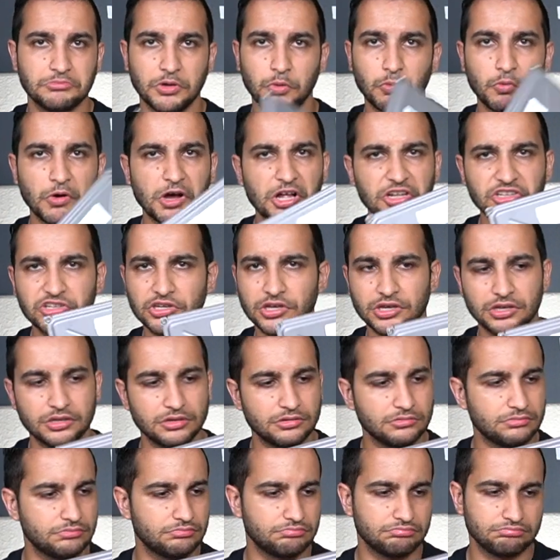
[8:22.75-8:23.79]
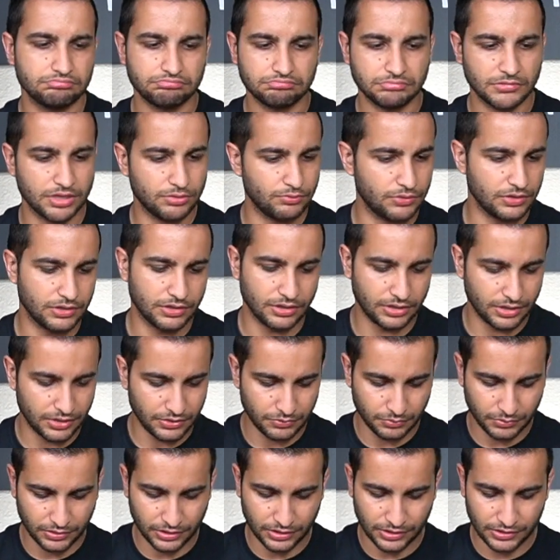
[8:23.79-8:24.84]
well done. I mean, it
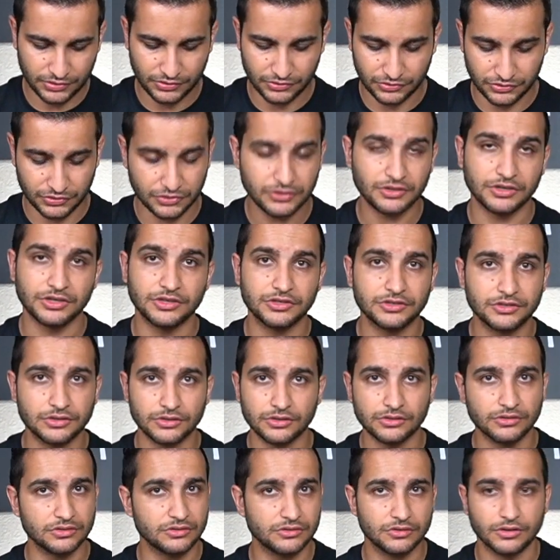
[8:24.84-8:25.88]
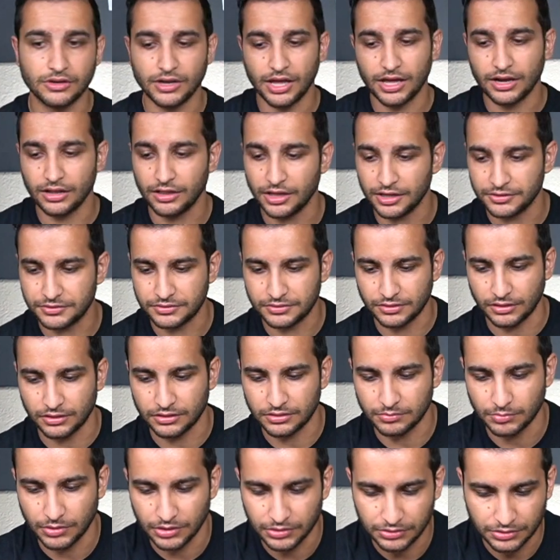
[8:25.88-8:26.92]
is what it is. It's just an ECU, so not a lot to
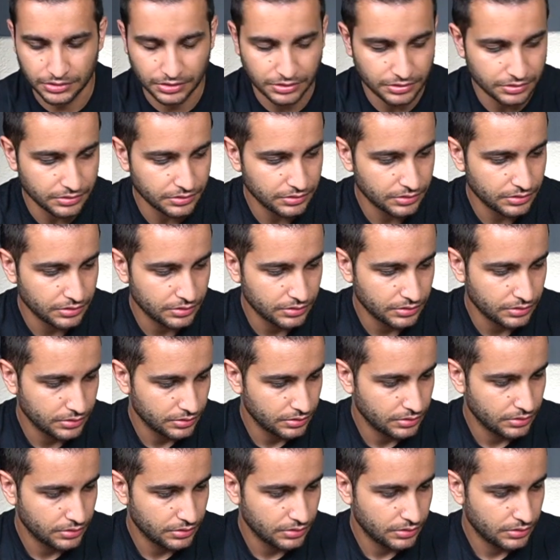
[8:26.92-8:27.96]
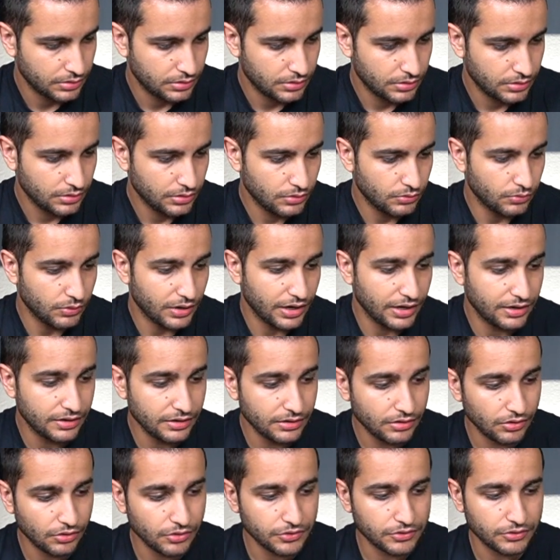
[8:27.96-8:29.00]
talk about there. What I
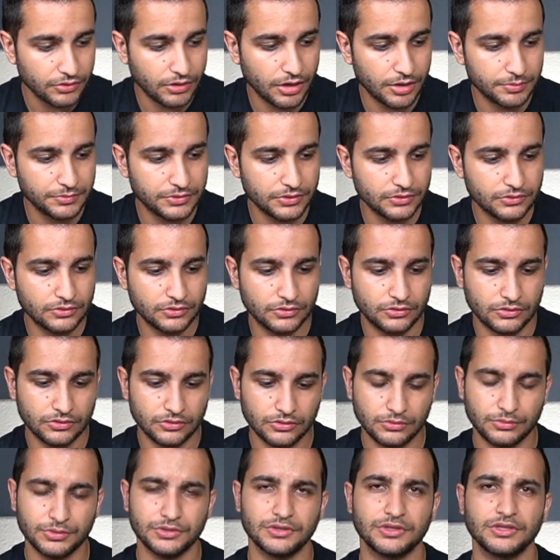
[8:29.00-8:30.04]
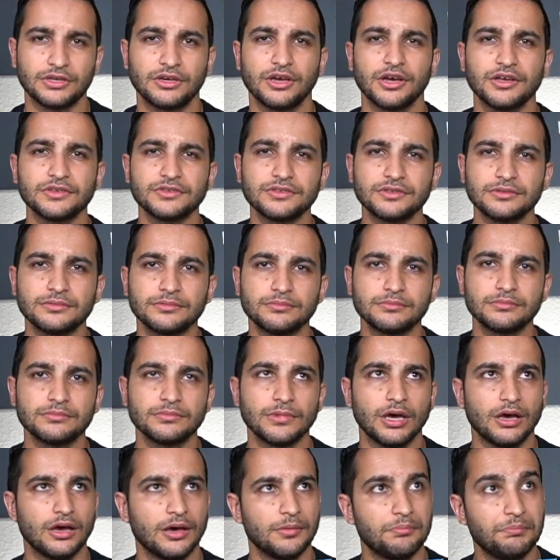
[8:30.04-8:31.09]
did also opt in to do was the custom
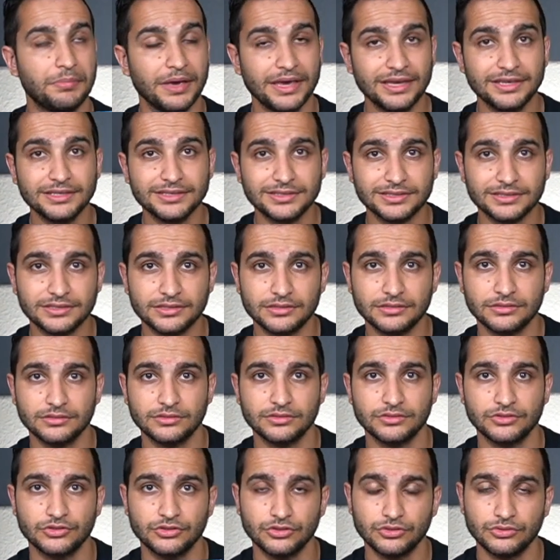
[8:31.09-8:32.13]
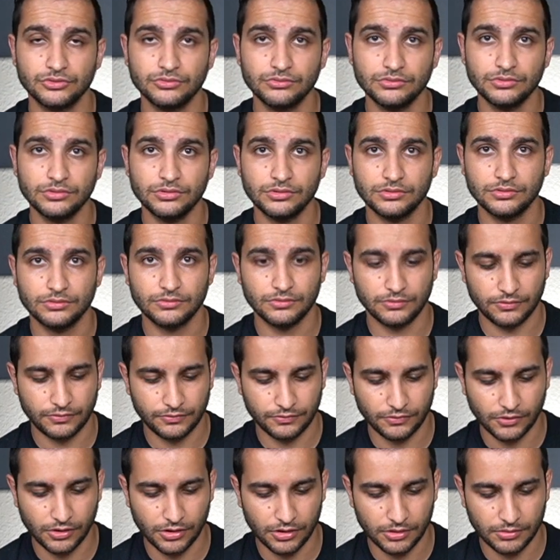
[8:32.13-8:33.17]
uh, bass tune
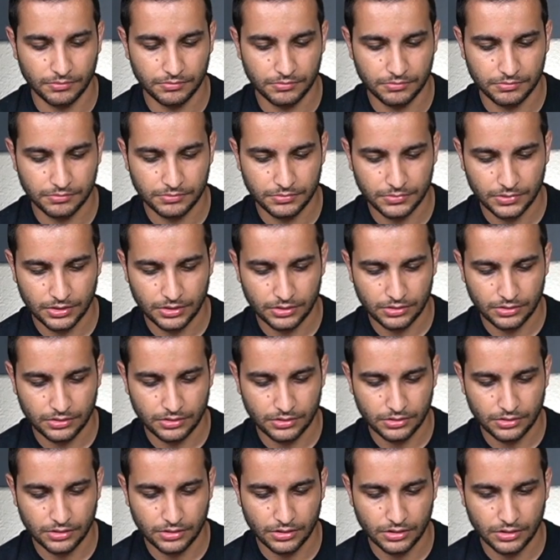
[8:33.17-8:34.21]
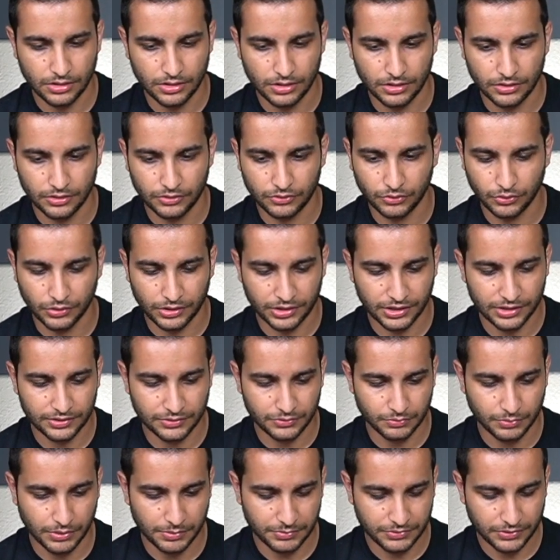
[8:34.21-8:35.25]
from uh, the TorqHead's
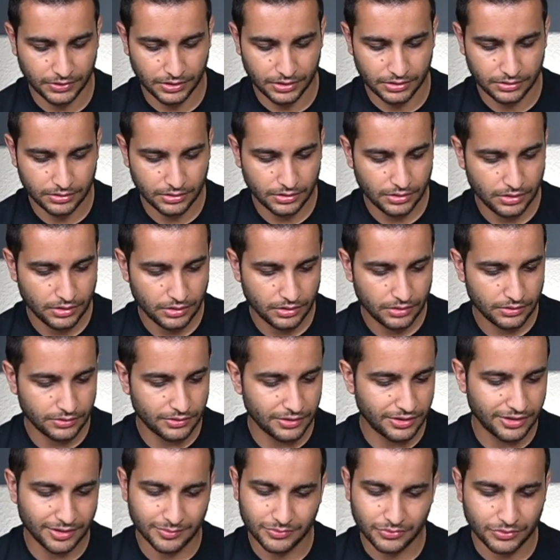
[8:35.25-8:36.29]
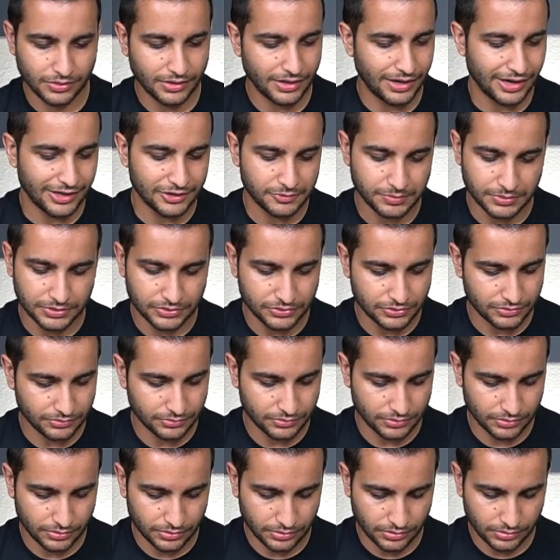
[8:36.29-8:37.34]
website. It comes with an HP
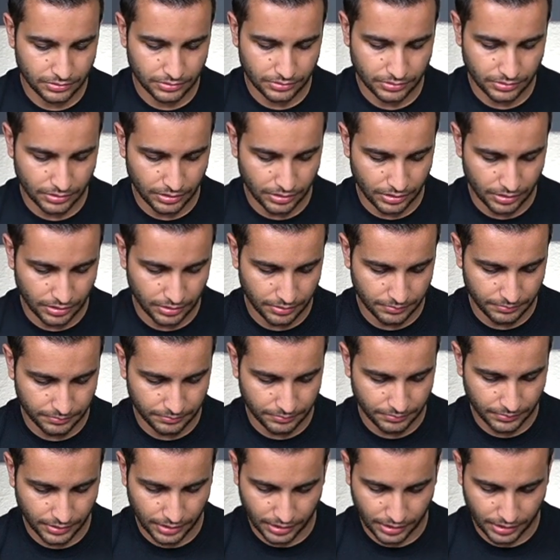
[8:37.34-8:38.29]
tuner. Um,